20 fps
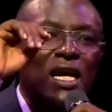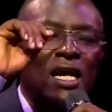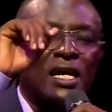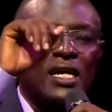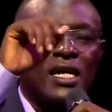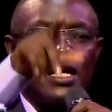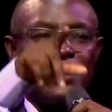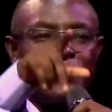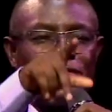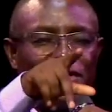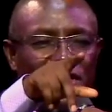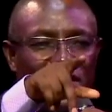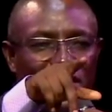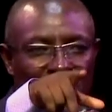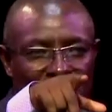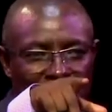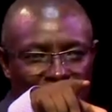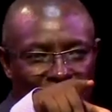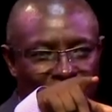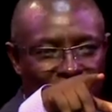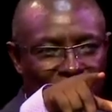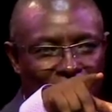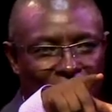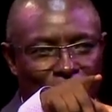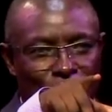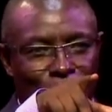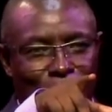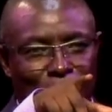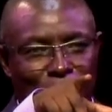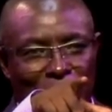Uh, Kathy, Kathy,
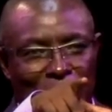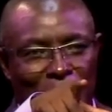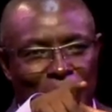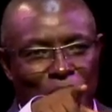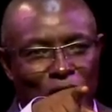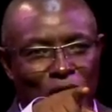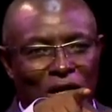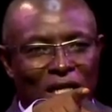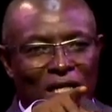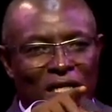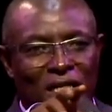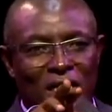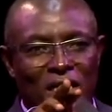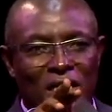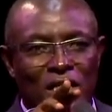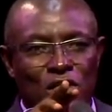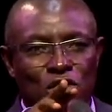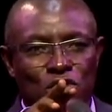can you put up your hand?